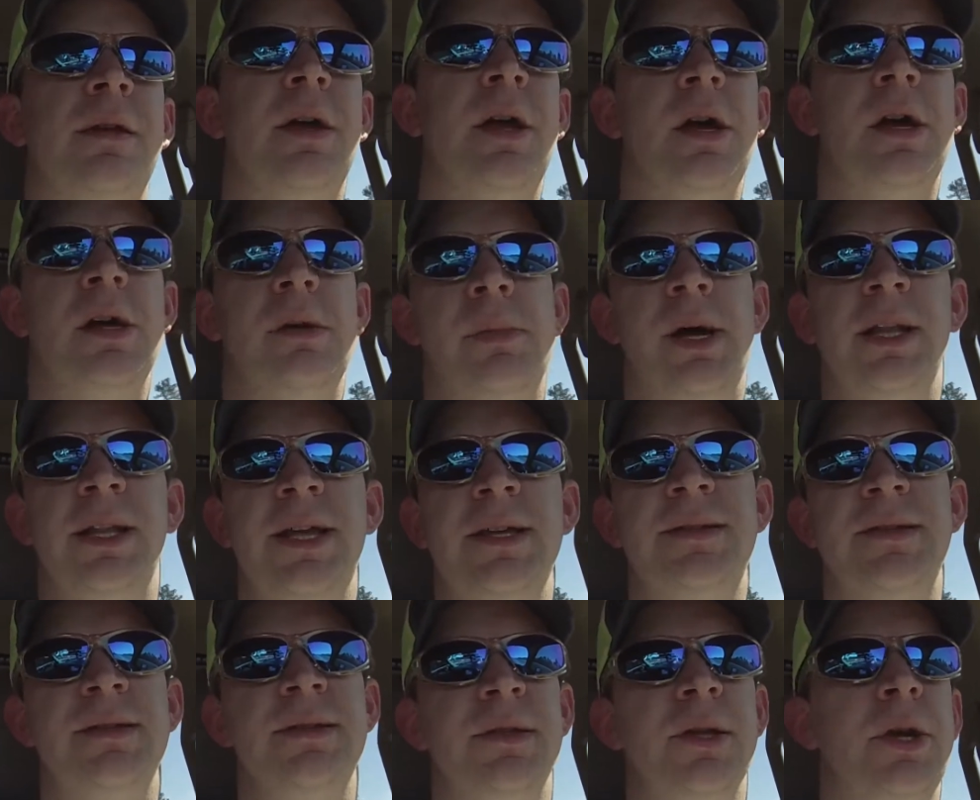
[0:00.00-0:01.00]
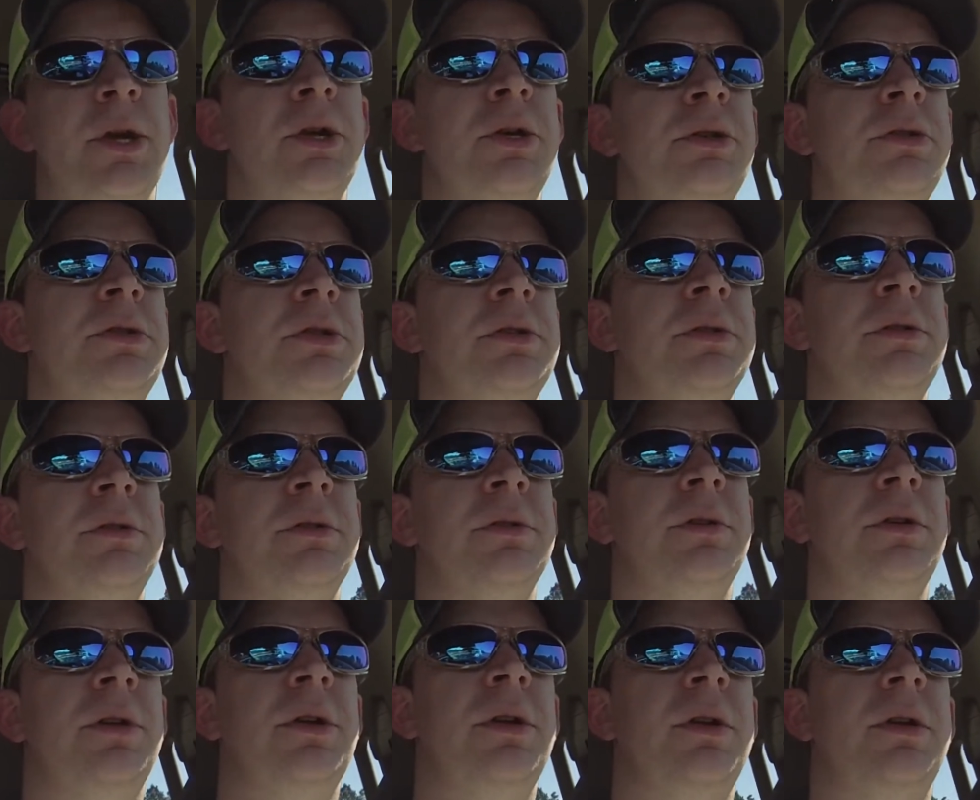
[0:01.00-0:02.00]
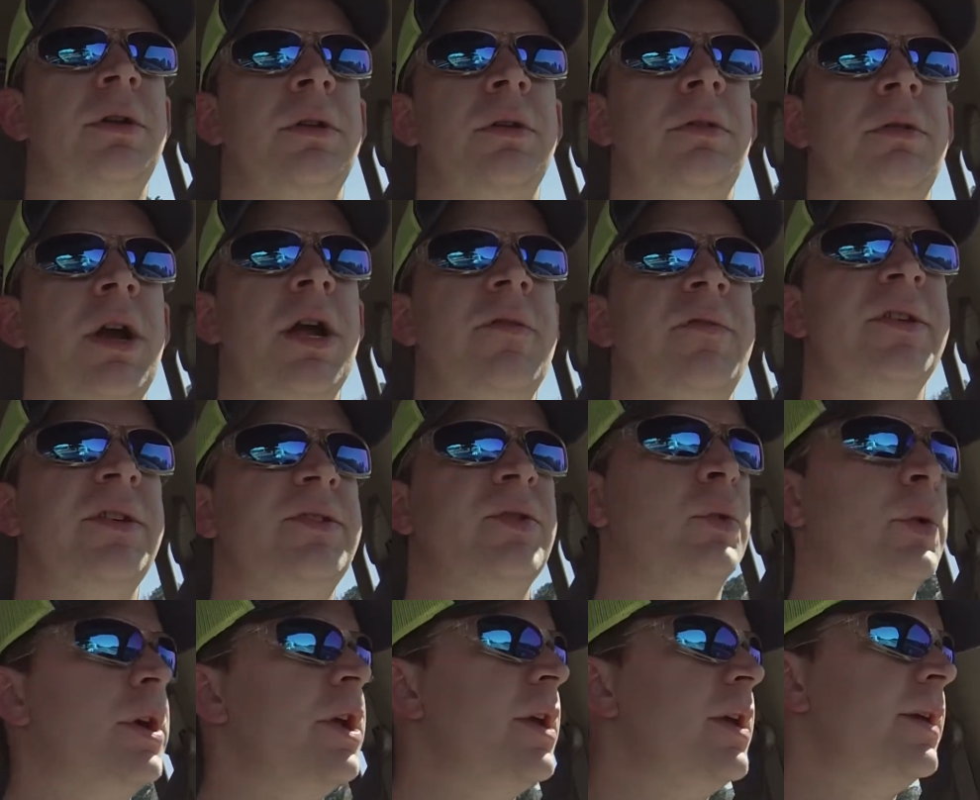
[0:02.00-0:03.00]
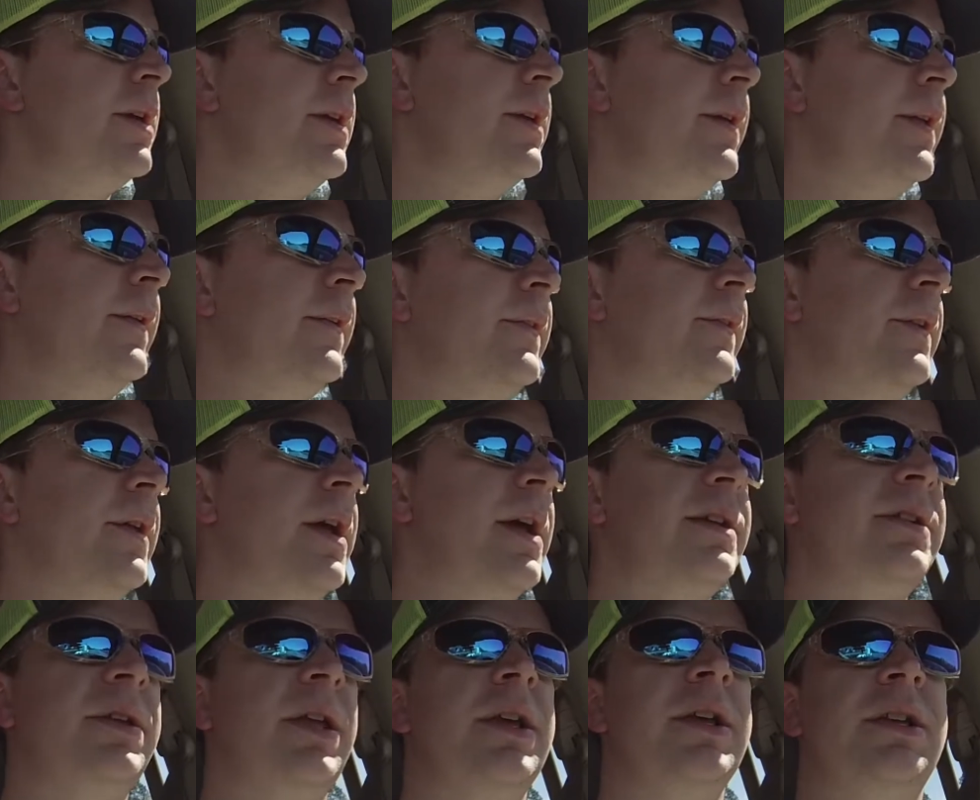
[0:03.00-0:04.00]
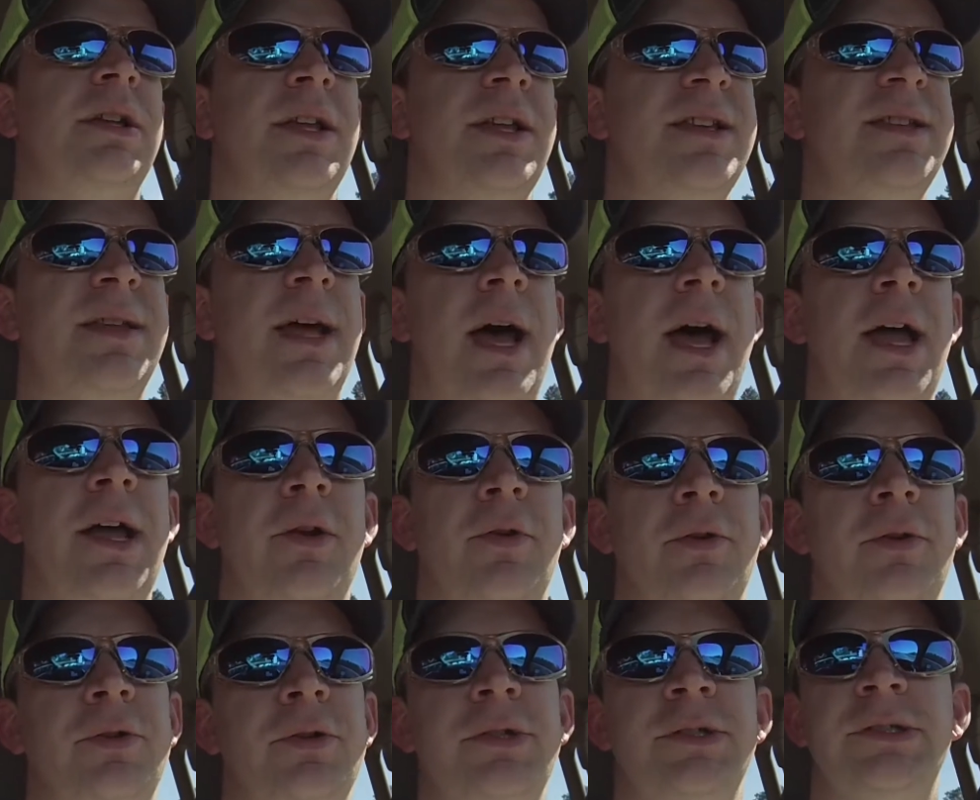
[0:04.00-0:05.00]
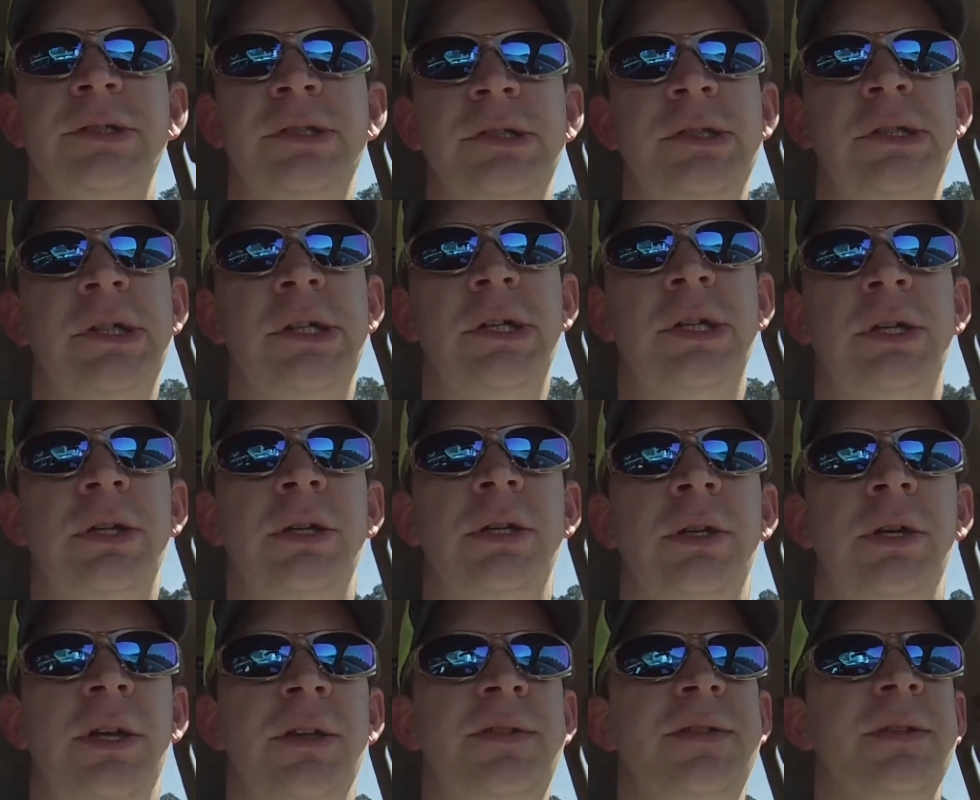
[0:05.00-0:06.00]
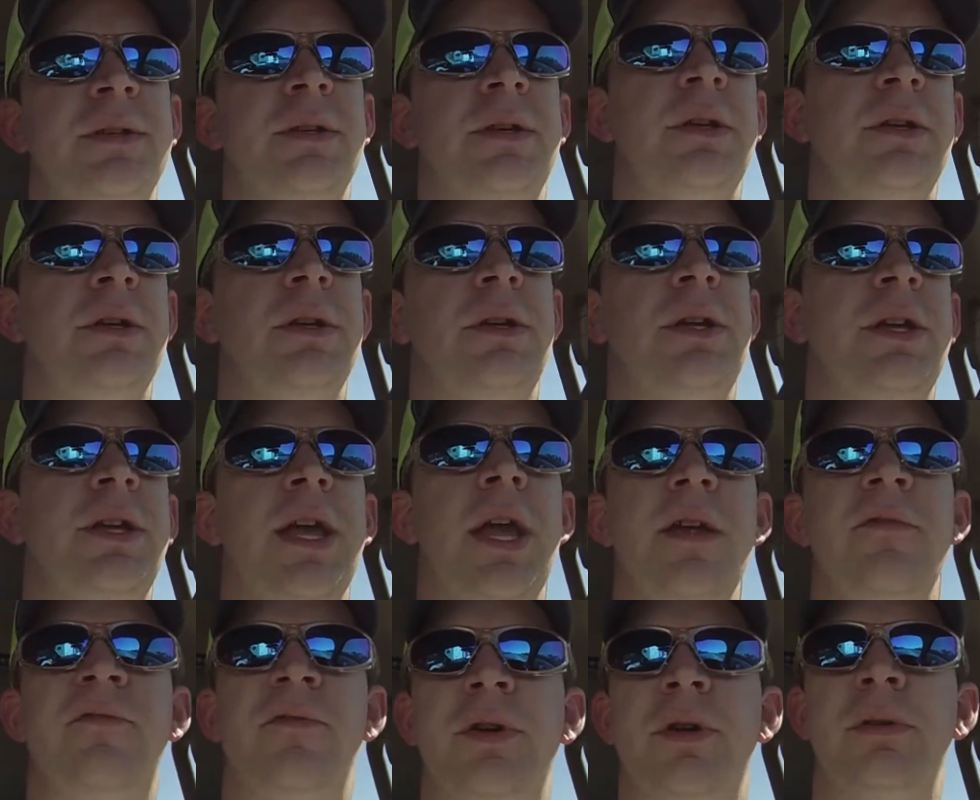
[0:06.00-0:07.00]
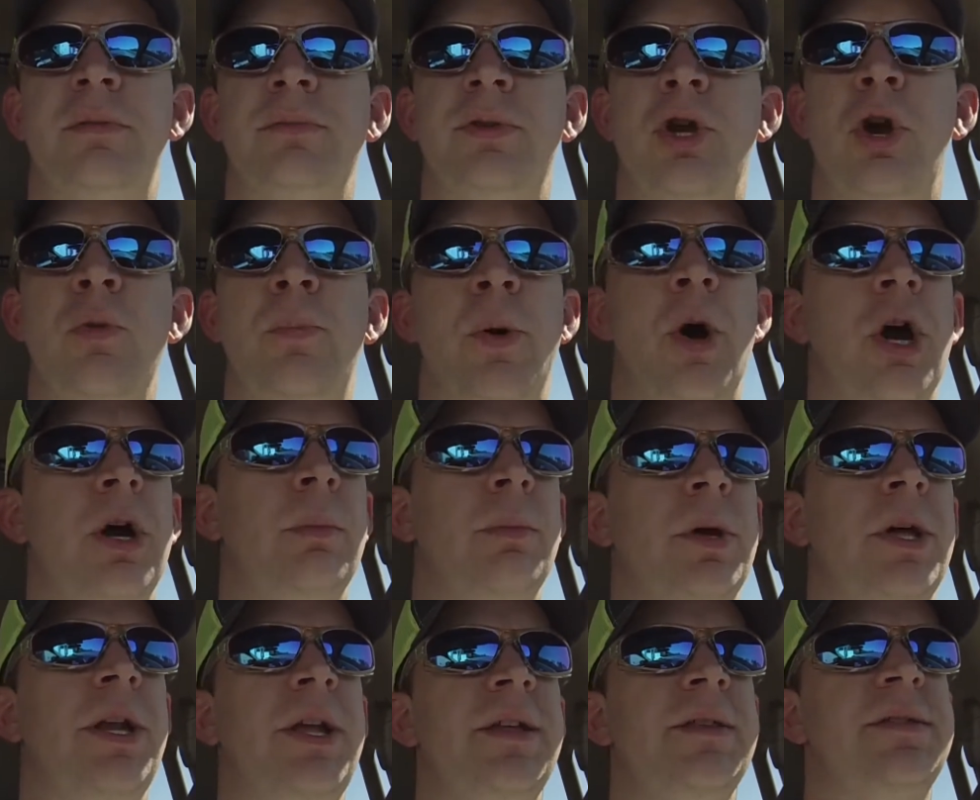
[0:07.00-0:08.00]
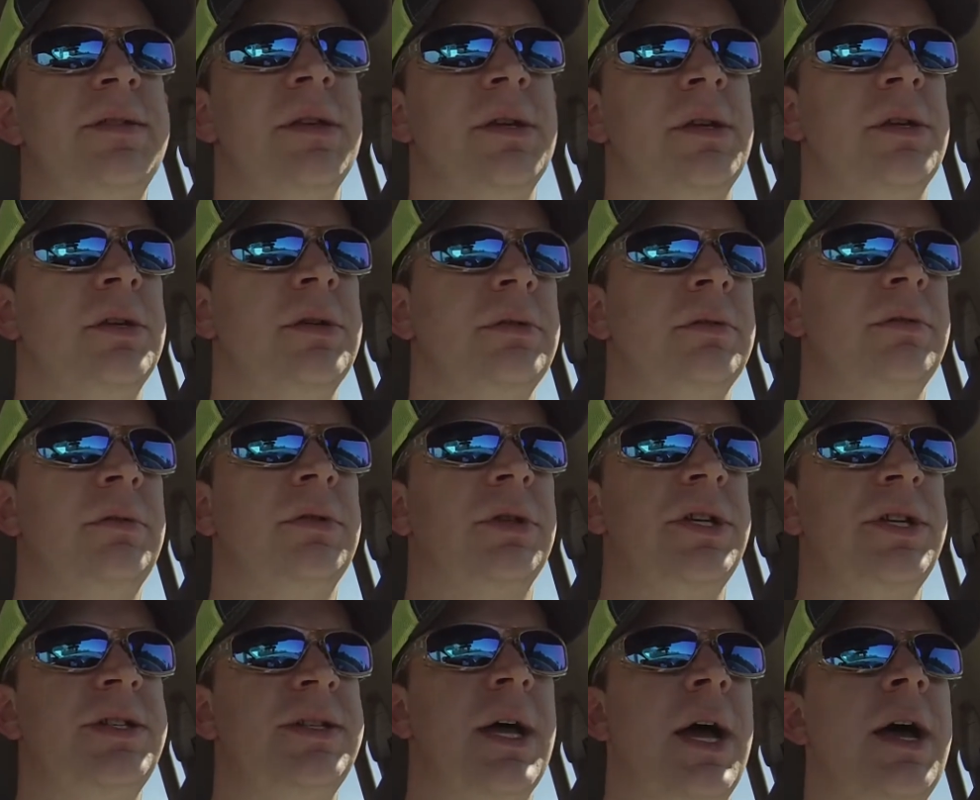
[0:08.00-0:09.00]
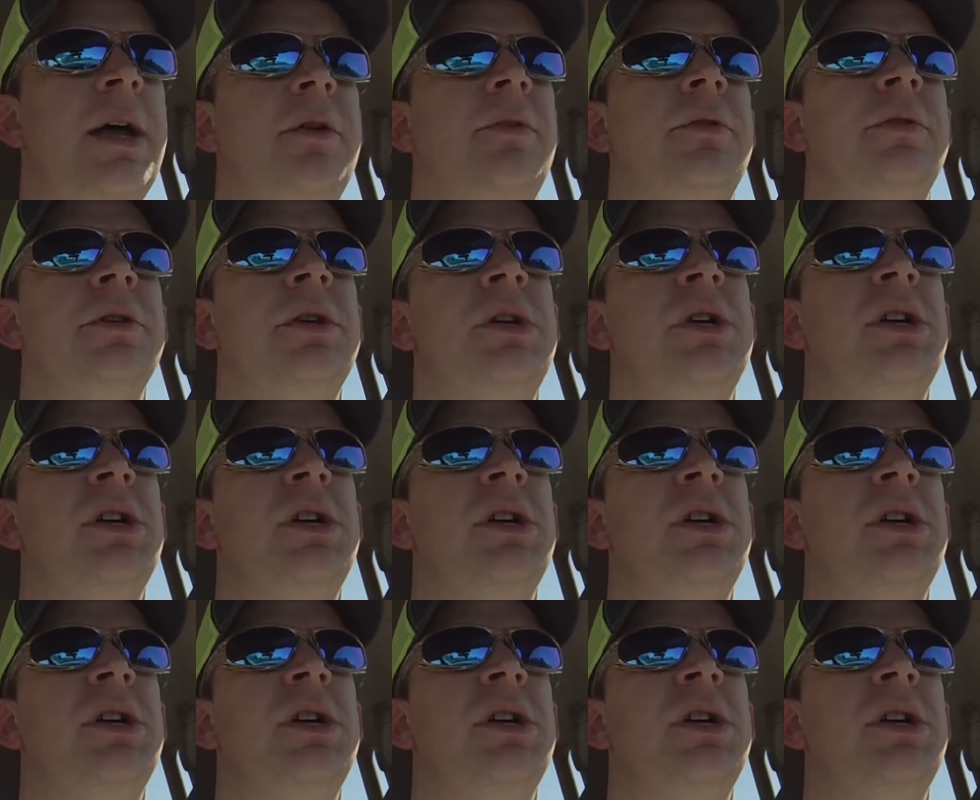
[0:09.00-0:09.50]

My lessons learned, Crown Victoria is actually a clean title. It came from Copart, but it's a clean title,